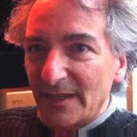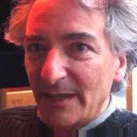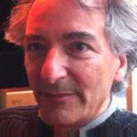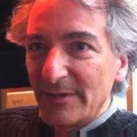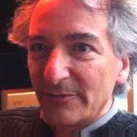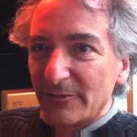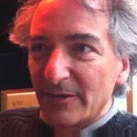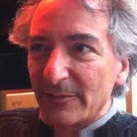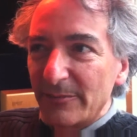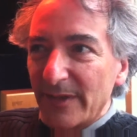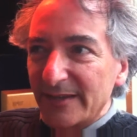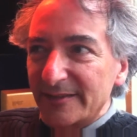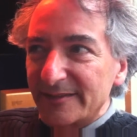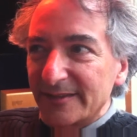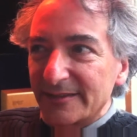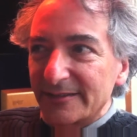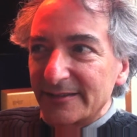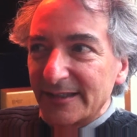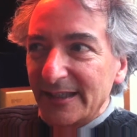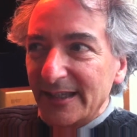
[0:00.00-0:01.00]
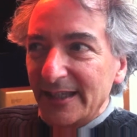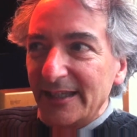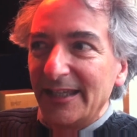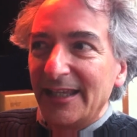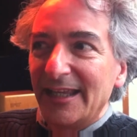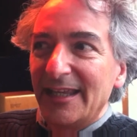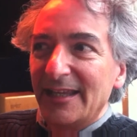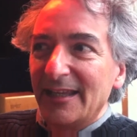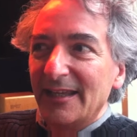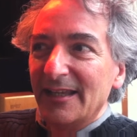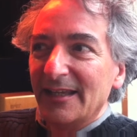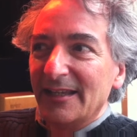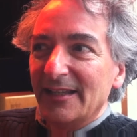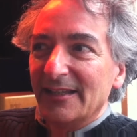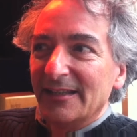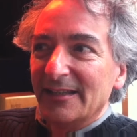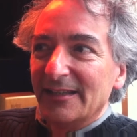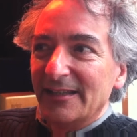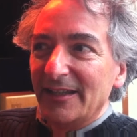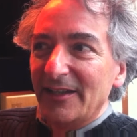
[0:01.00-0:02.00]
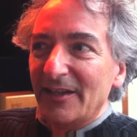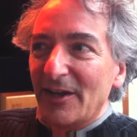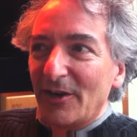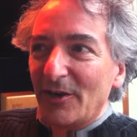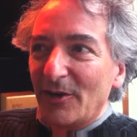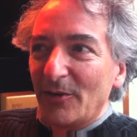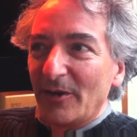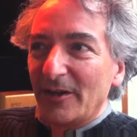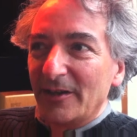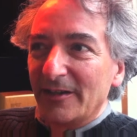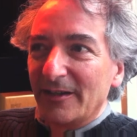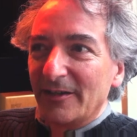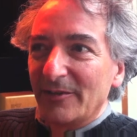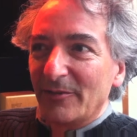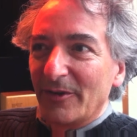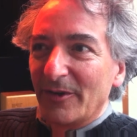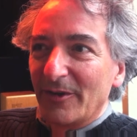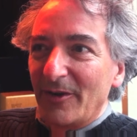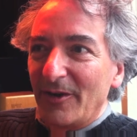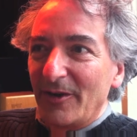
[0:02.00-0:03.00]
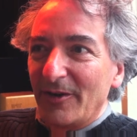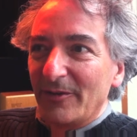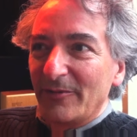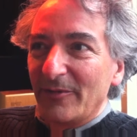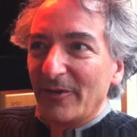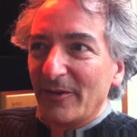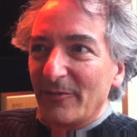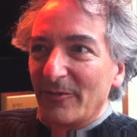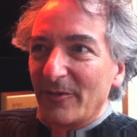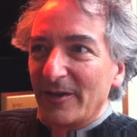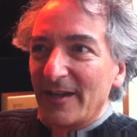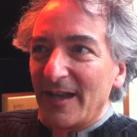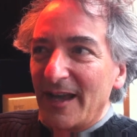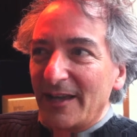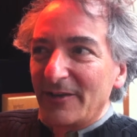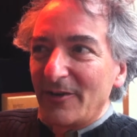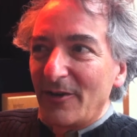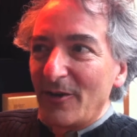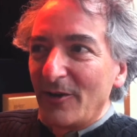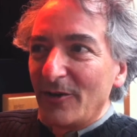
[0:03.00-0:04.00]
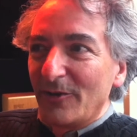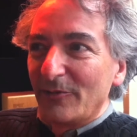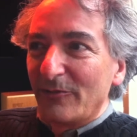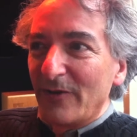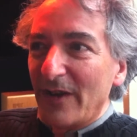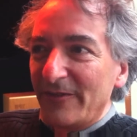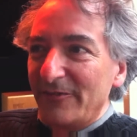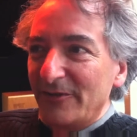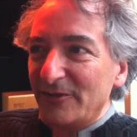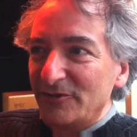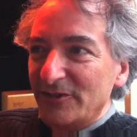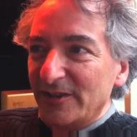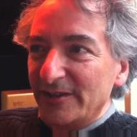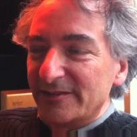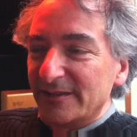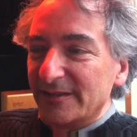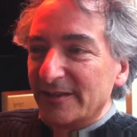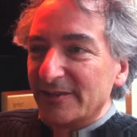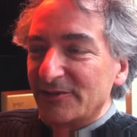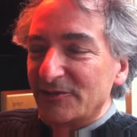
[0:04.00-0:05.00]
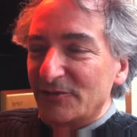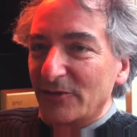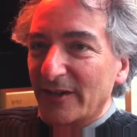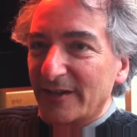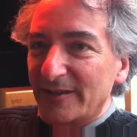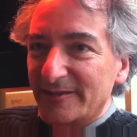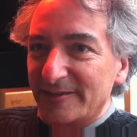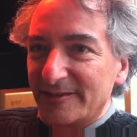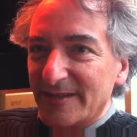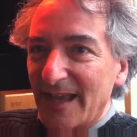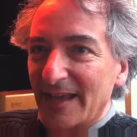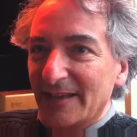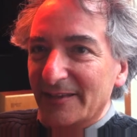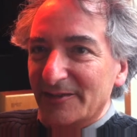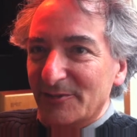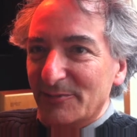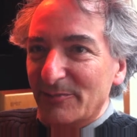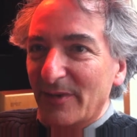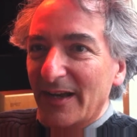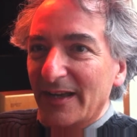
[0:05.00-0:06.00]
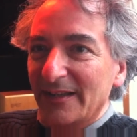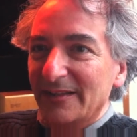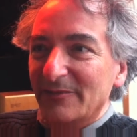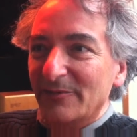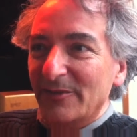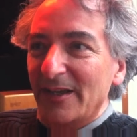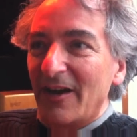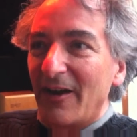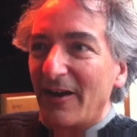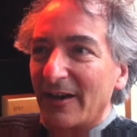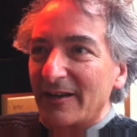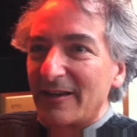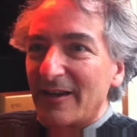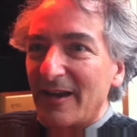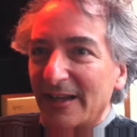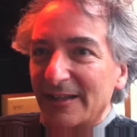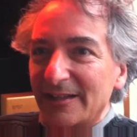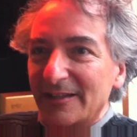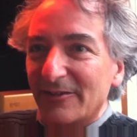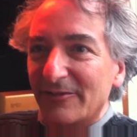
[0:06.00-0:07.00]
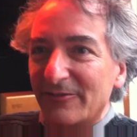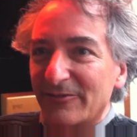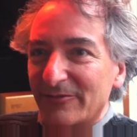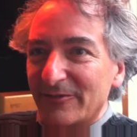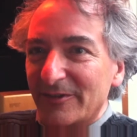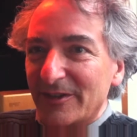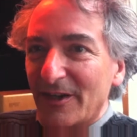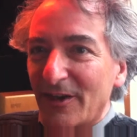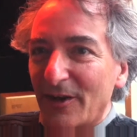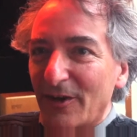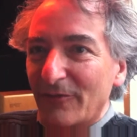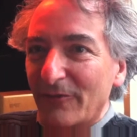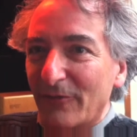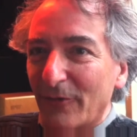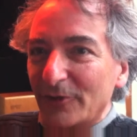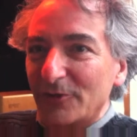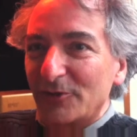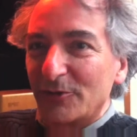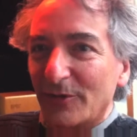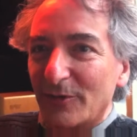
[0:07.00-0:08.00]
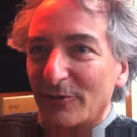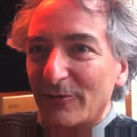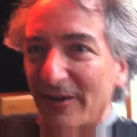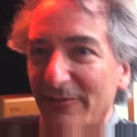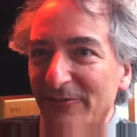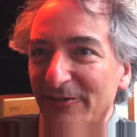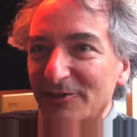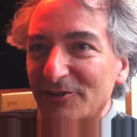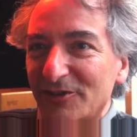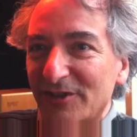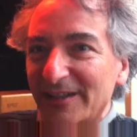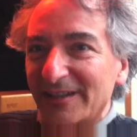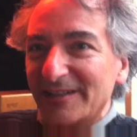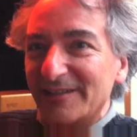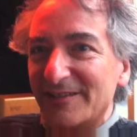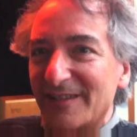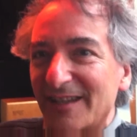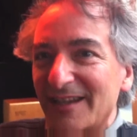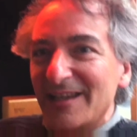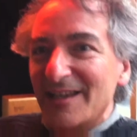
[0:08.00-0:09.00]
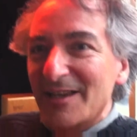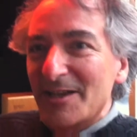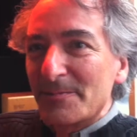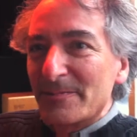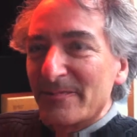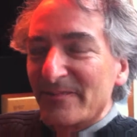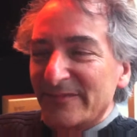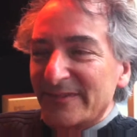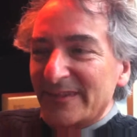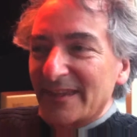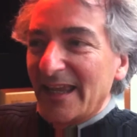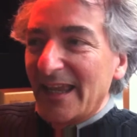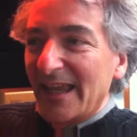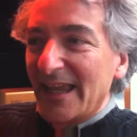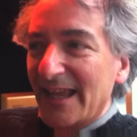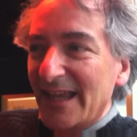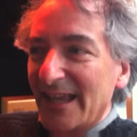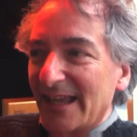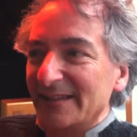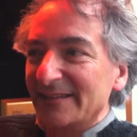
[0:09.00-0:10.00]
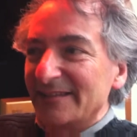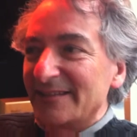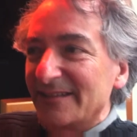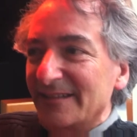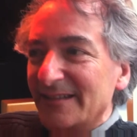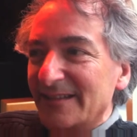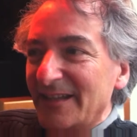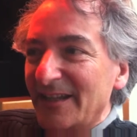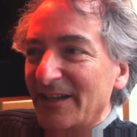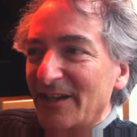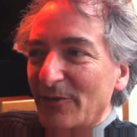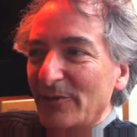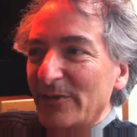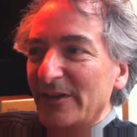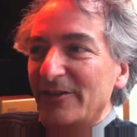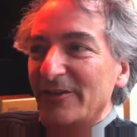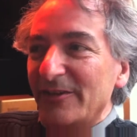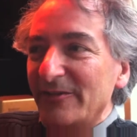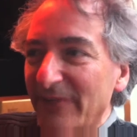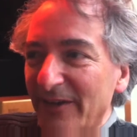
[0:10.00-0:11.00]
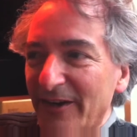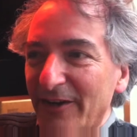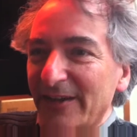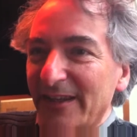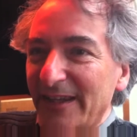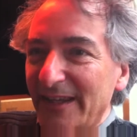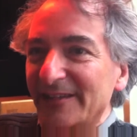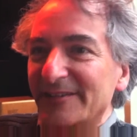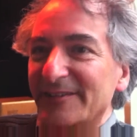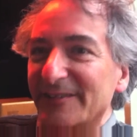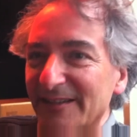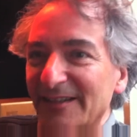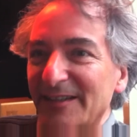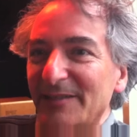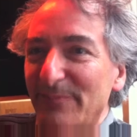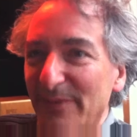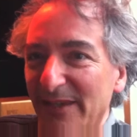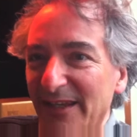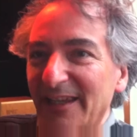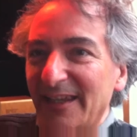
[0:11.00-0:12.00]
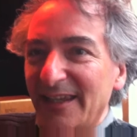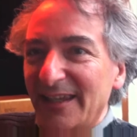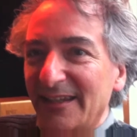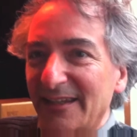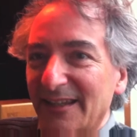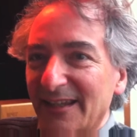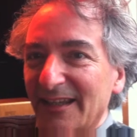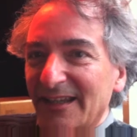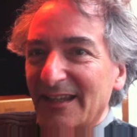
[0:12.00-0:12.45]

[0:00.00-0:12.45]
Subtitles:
I mean, we're basically, we're not all refugees in the strict sense, but we are kind of, virtual refugees. Exactly. And, we could very easily be.